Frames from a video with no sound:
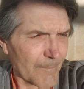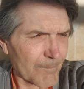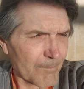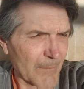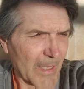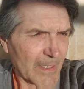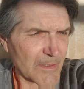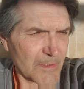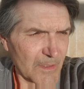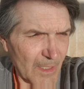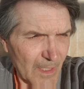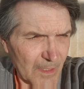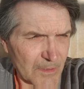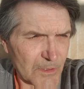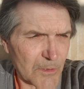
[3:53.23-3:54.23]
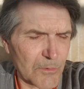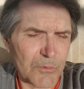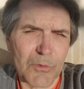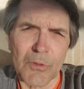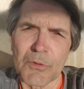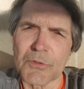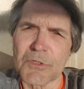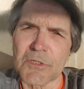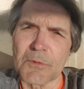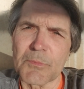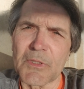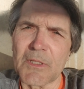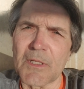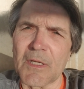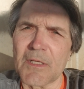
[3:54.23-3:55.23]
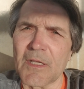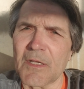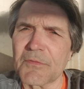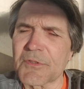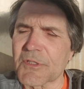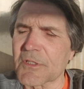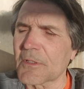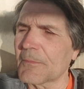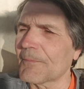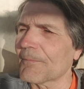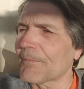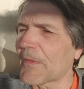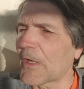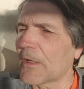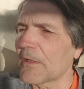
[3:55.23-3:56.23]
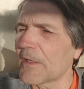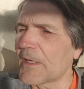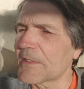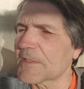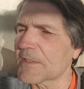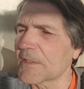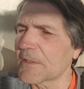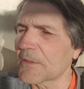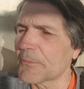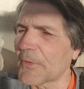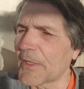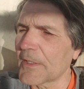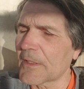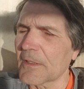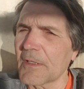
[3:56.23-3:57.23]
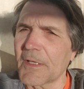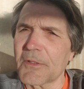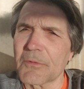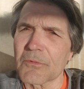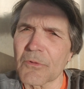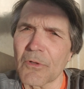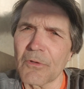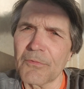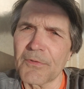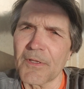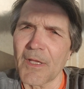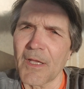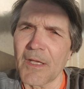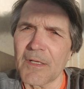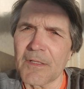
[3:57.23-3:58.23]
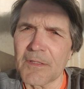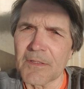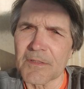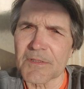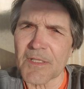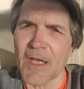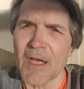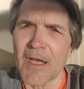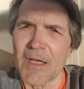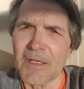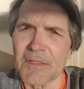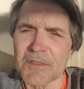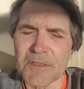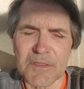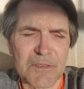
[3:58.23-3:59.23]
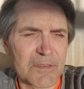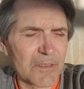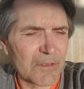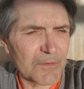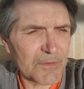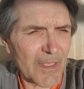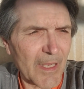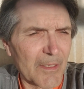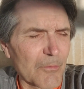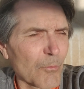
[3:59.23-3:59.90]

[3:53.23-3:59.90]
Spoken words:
Maxie had his glucosamine. I gave some L-lysine to Michael. I don't know if he ate it. His eye is still not